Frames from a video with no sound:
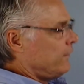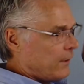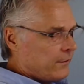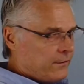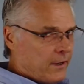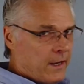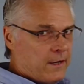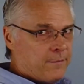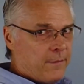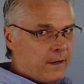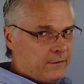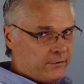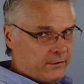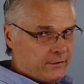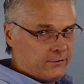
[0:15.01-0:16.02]
take my
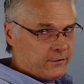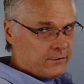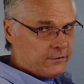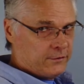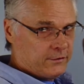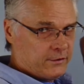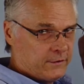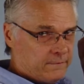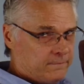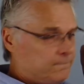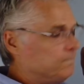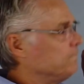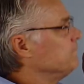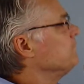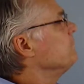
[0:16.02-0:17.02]
scissors
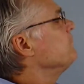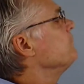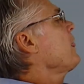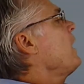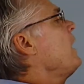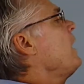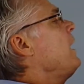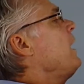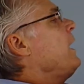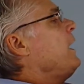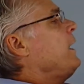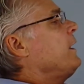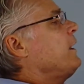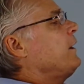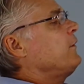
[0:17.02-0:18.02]
and
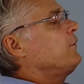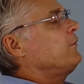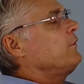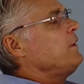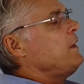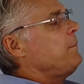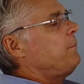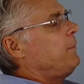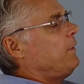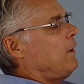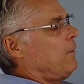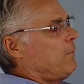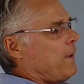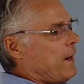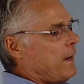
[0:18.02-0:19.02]
I snip
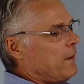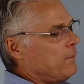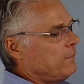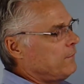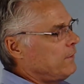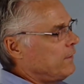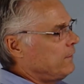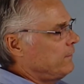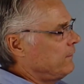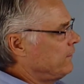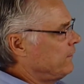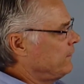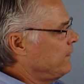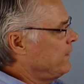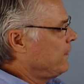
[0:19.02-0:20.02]
around
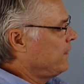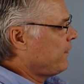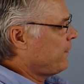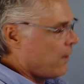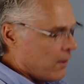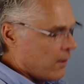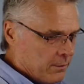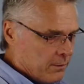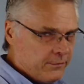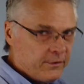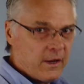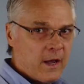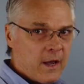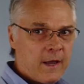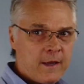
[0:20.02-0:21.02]
the
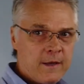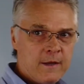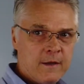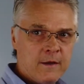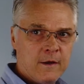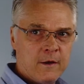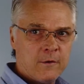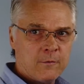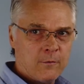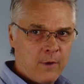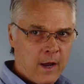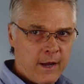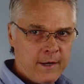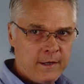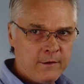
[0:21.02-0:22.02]
Armscye right
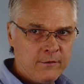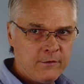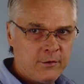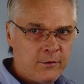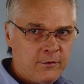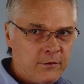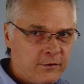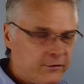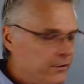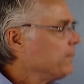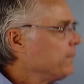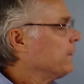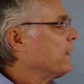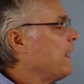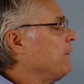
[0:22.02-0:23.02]
into the seam
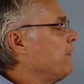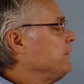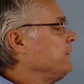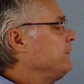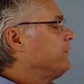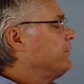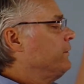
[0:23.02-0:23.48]
allowance,